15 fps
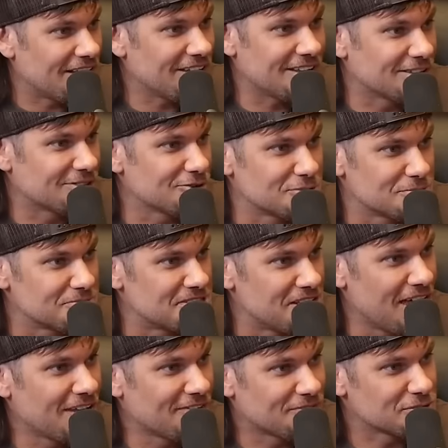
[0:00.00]
I can get through some
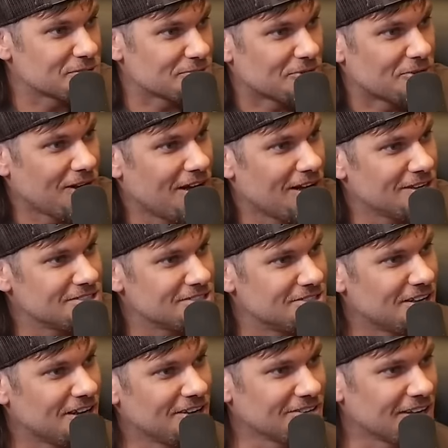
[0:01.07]
sand for some crotch, you
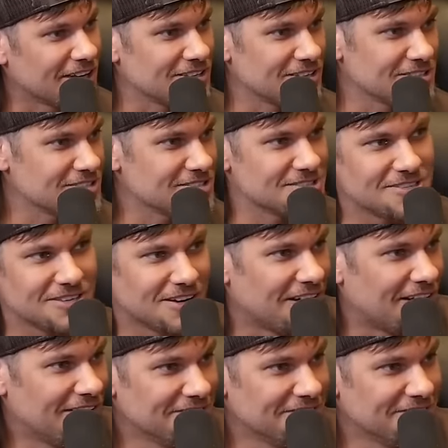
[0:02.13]
know. Like yeah. this is, you know,